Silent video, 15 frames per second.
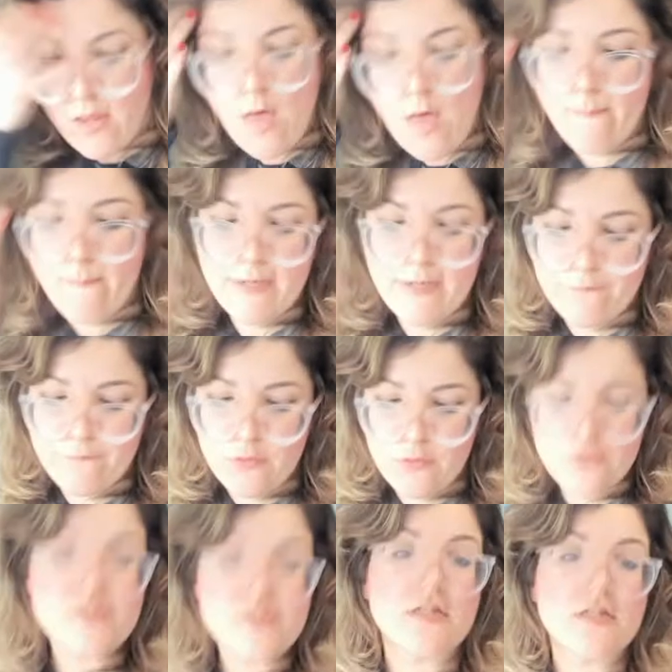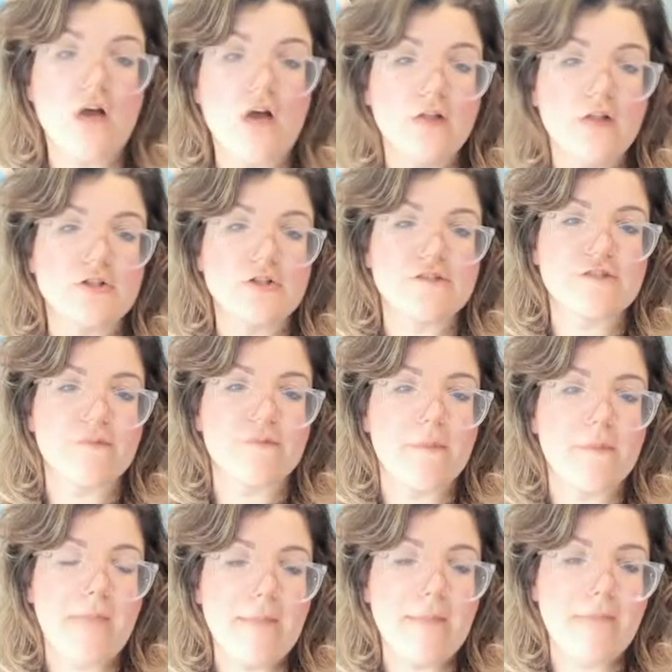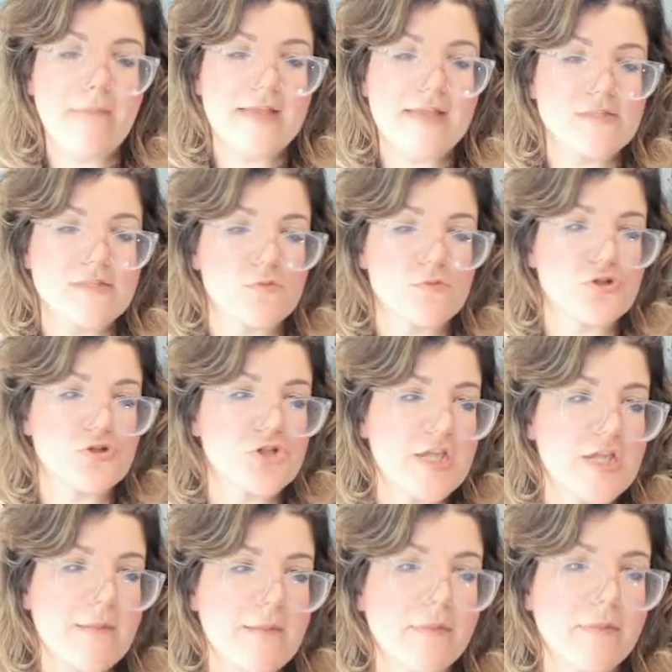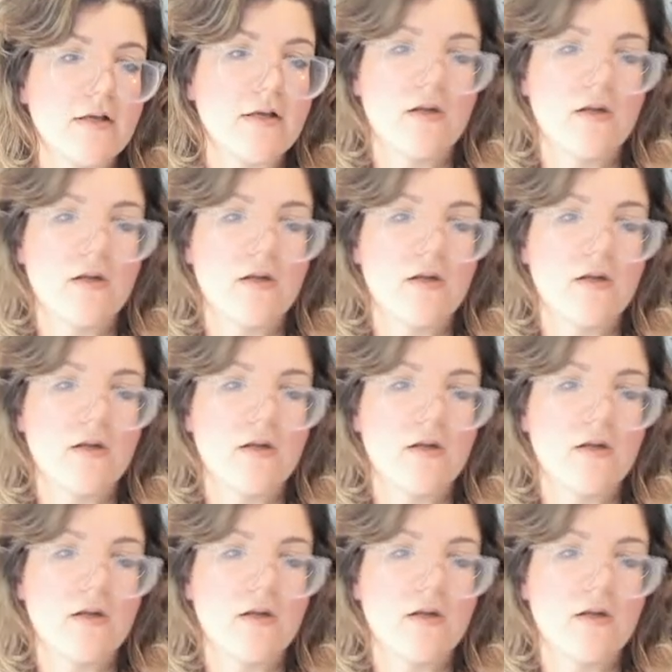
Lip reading: but if you use the colors from the paint pens, which are cheap,